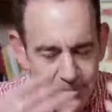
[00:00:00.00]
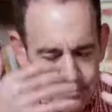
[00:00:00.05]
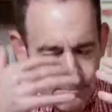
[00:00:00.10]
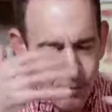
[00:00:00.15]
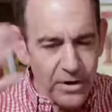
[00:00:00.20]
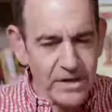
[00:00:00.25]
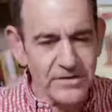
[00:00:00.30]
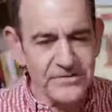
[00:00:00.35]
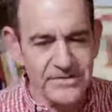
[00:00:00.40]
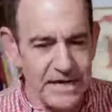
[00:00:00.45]
I
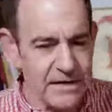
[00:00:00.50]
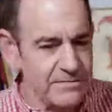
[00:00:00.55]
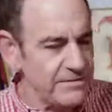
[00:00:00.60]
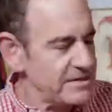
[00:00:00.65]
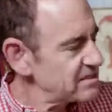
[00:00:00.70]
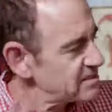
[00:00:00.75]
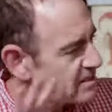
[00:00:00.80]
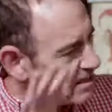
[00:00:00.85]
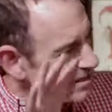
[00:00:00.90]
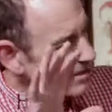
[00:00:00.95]
boiled down the
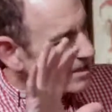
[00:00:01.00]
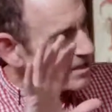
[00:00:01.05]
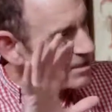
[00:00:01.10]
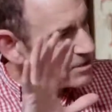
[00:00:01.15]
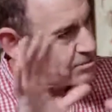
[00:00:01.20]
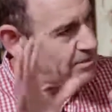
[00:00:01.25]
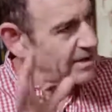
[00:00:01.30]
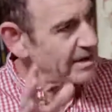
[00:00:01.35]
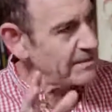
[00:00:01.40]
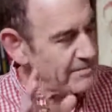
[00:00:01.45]
entire
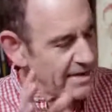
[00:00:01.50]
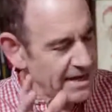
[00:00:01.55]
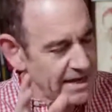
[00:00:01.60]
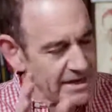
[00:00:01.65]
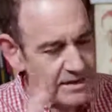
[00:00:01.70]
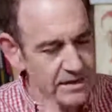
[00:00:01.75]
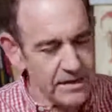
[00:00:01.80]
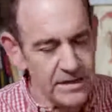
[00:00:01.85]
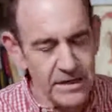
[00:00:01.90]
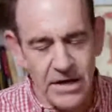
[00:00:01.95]
Ukraine
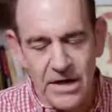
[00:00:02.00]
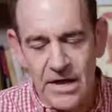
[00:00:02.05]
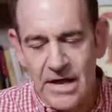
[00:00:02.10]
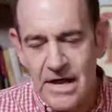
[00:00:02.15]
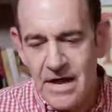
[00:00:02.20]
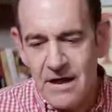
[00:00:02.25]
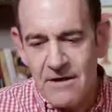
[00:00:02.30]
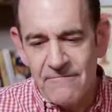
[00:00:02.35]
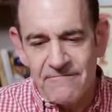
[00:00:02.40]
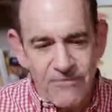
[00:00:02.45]
matter,
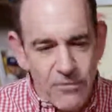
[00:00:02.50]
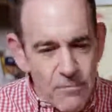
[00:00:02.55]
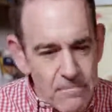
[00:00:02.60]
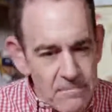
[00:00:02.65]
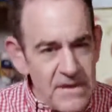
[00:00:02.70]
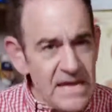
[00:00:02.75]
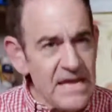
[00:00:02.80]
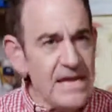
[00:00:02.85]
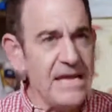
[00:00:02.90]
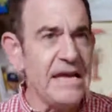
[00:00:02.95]
for
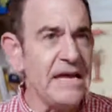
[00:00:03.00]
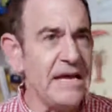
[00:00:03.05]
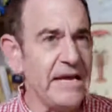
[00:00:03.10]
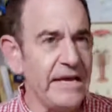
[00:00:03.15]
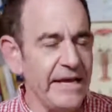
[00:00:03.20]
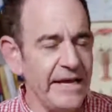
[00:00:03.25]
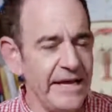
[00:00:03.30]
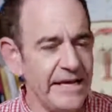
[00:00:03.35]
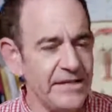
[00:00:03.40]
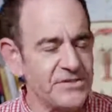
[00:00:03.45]

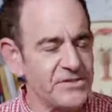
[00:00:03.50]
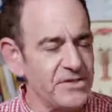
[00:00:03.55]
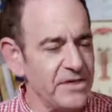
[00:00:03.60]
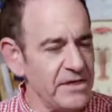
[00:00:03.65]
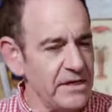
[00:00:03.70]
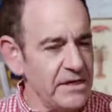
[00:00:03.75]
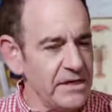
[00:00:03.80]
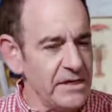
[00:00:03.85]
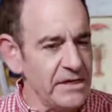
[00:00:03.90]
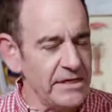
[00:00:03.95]
me, it's
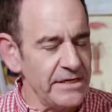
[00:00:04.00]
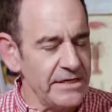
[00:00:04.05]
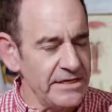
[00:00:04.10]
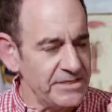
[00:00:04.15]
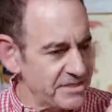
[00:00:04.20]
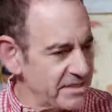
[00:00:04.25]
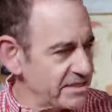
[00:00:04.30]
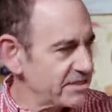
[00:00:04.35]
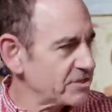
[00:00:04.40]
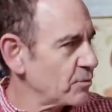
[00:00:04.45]

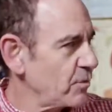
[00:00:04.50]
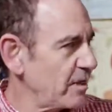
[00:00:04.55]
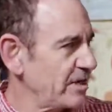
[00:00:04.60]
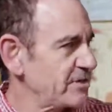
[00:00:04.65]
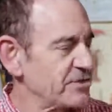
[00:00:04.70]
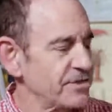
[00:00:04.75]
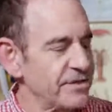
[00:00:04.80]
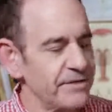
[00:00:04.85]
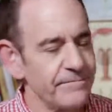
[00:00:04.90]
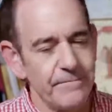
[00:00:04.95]
this
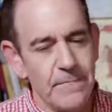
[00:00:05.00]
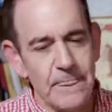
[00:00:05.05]
question.